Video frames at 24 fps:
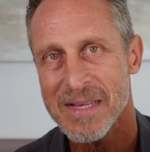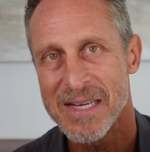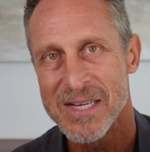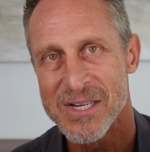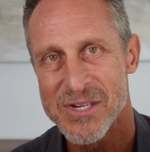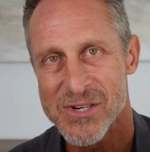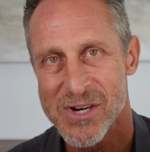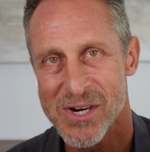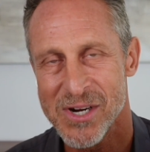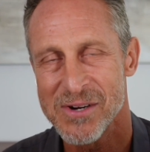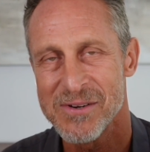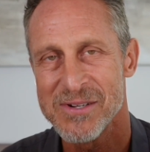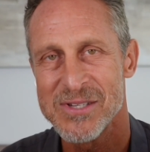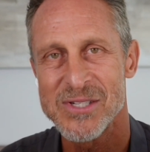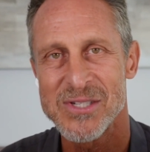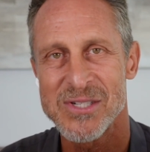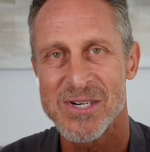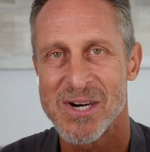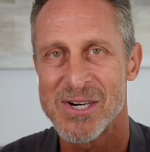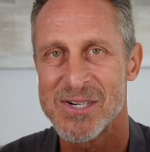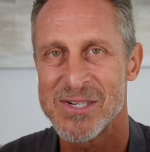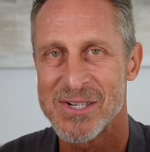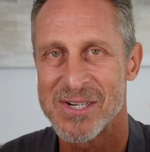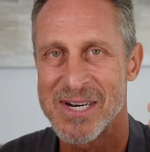Sugar and
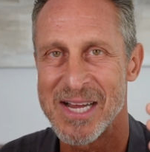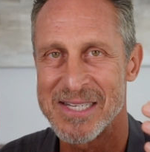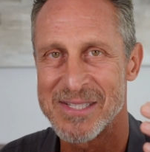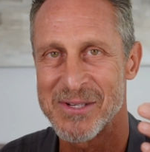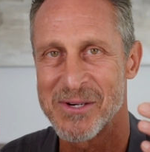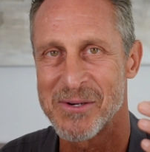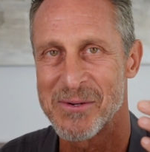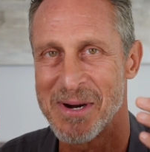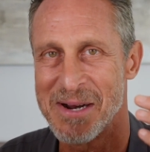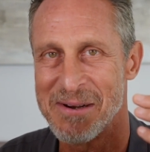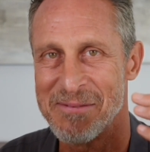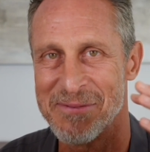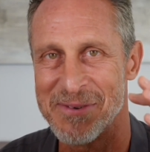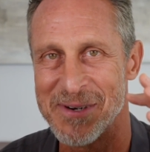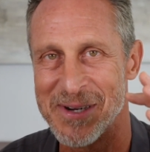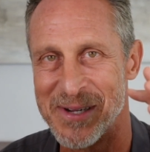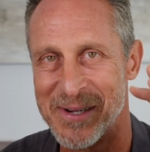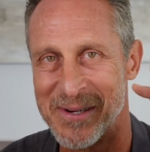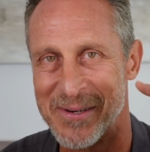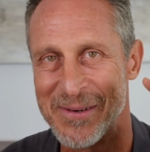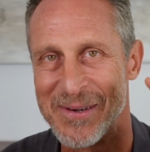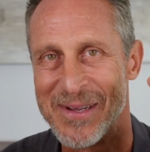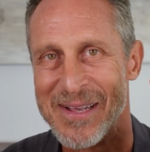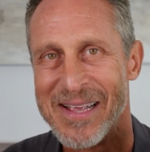starch are not so great for
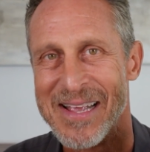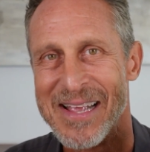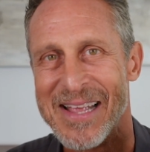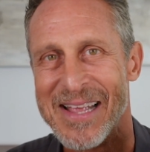you.